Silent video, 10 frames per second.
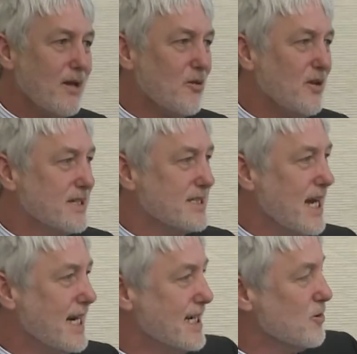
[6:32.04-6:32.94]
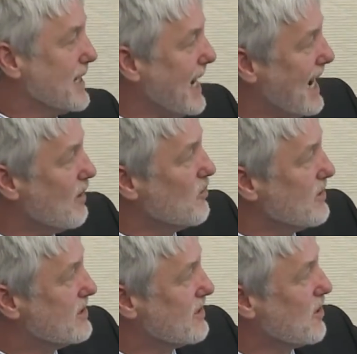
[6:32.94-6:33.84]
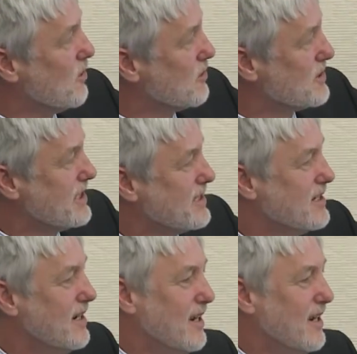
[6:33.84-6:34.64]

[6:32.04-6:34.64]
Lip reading: thing to take into account with this, of course, is